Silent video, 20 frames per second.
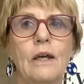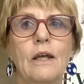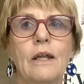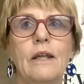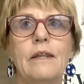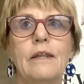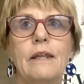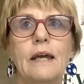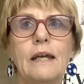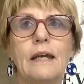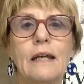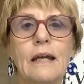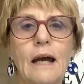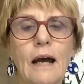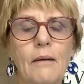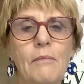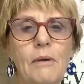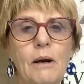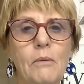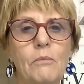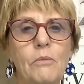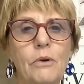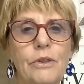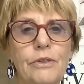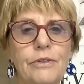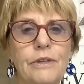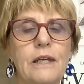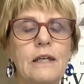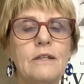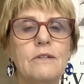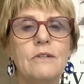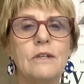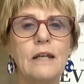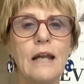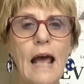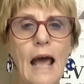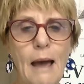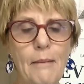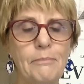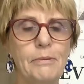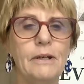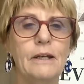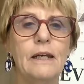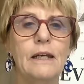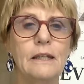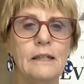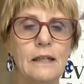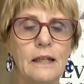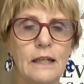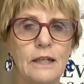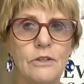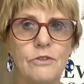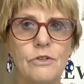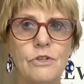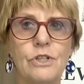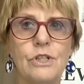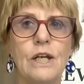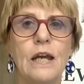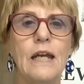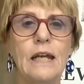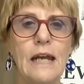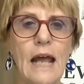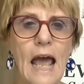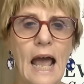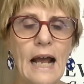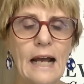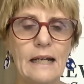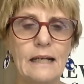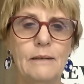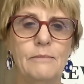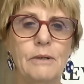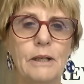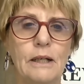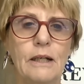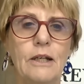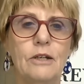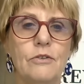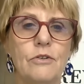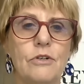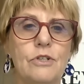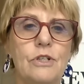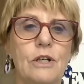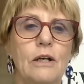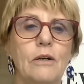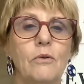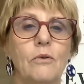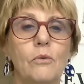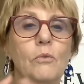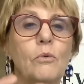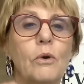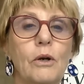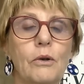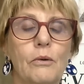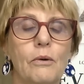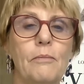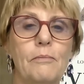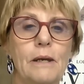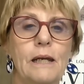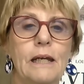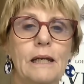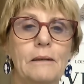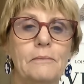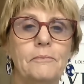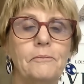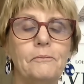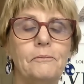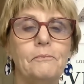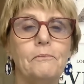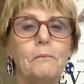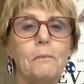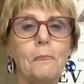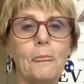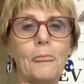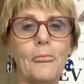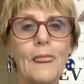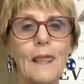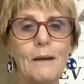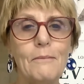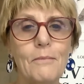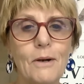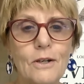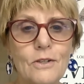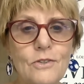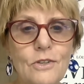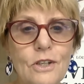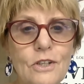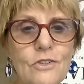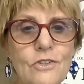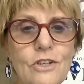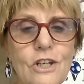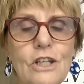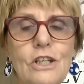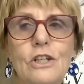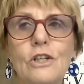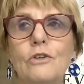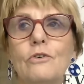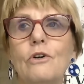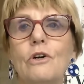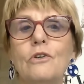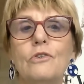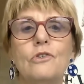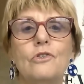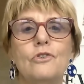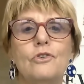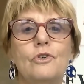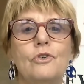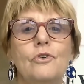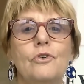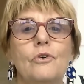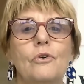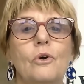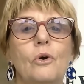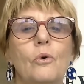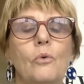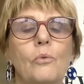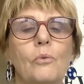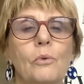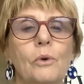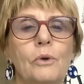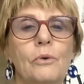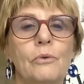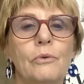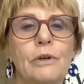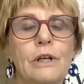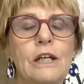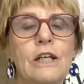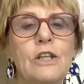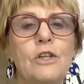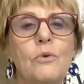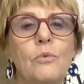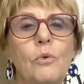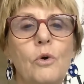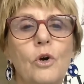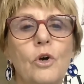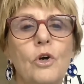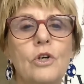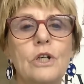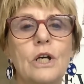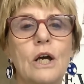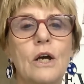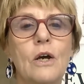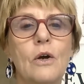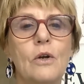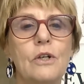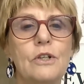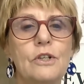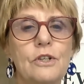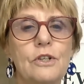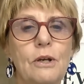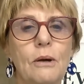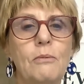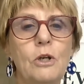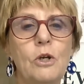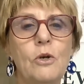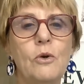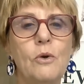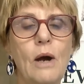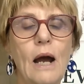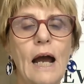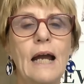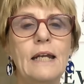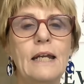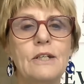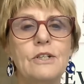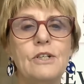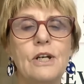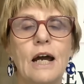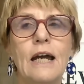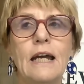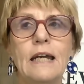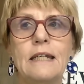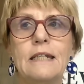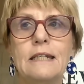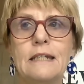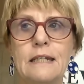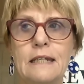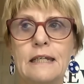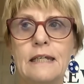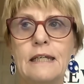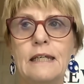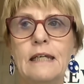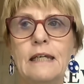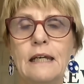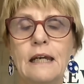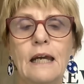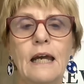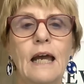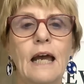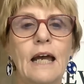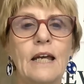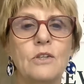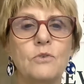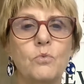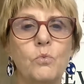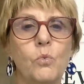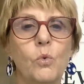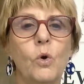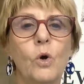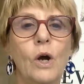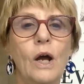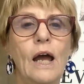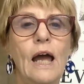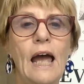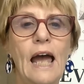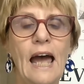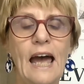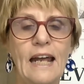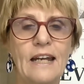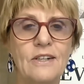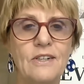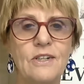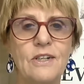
they come up with things that happen in the literature, in academic literature. What do I mean? My 16-year-old student would read the word W-H-A-T as w-hat.